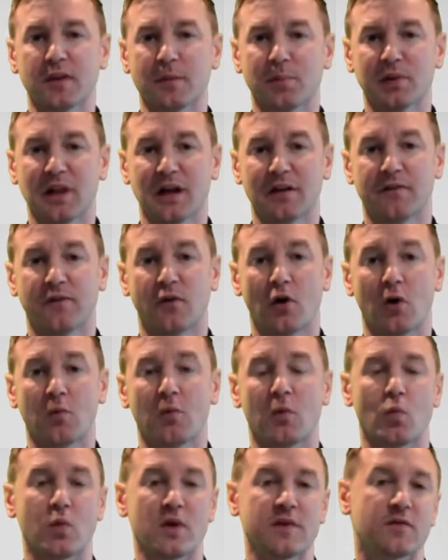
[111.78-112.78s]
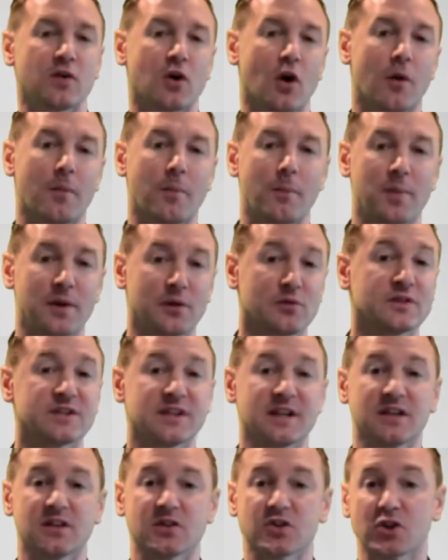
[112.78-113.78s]
the platform, we've got
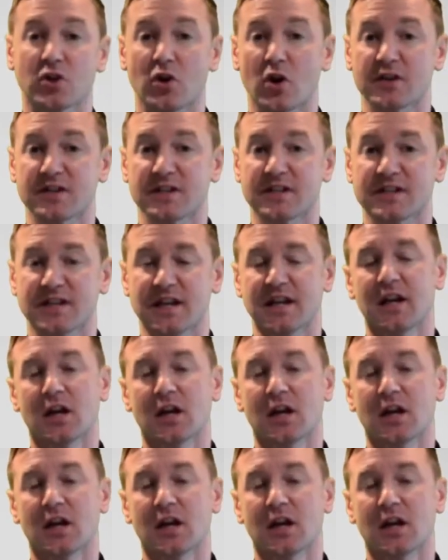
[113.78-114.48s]
built-in scarcity